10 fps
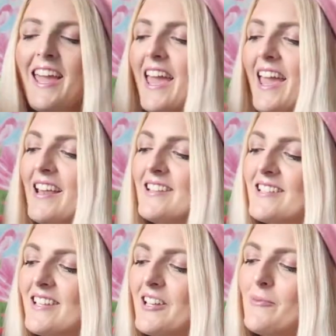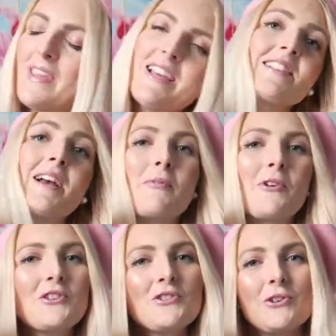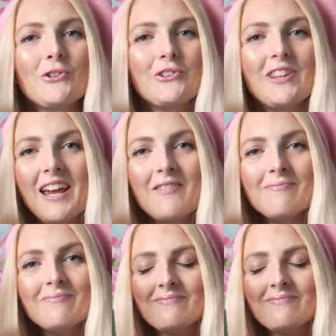and yes, I'm gonna show you them.